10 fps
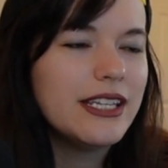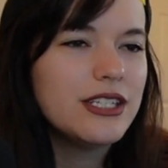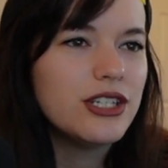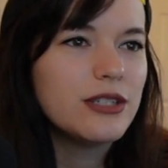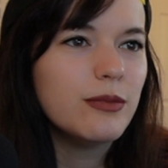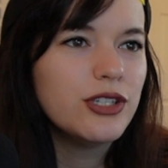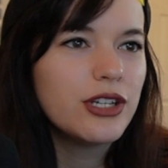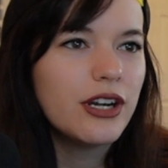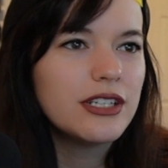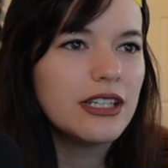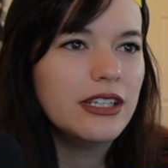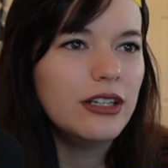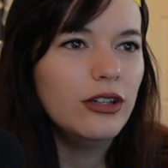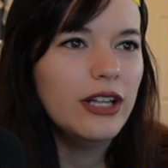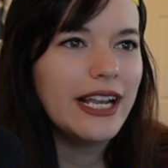This just matures a
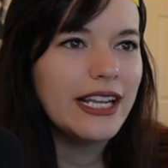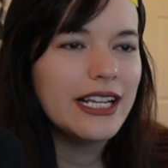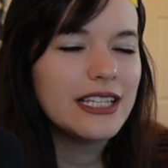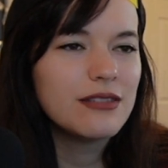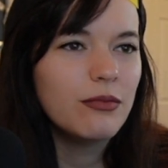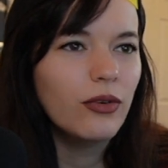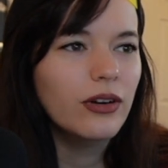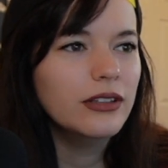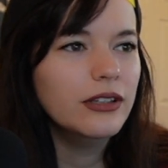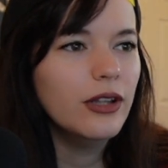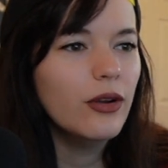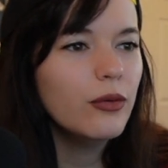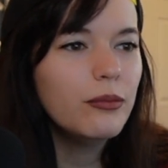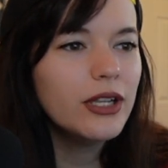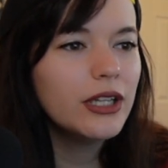little and gets more
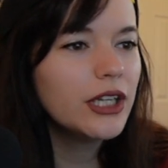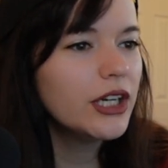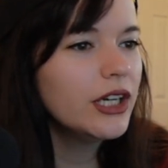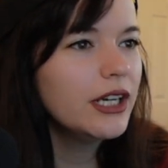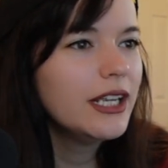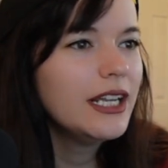lobular.